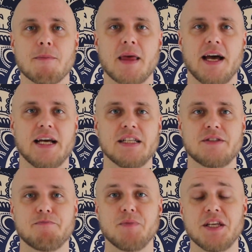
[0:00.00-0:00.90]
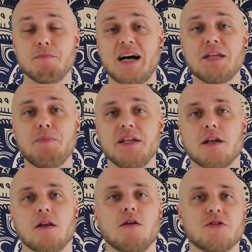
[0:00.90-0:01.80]
And it might be in a
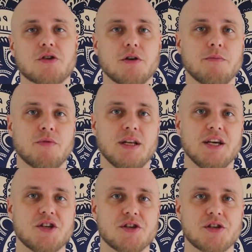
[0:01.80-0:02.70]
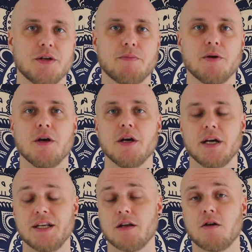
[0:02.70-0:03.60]
long-term relationship,
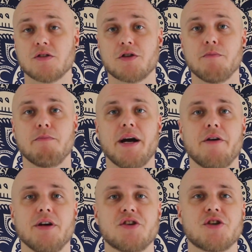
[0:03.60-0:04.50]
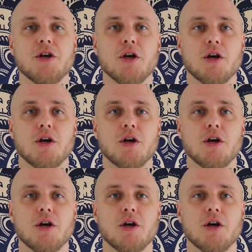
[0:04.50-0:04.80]
in a long-term marriage,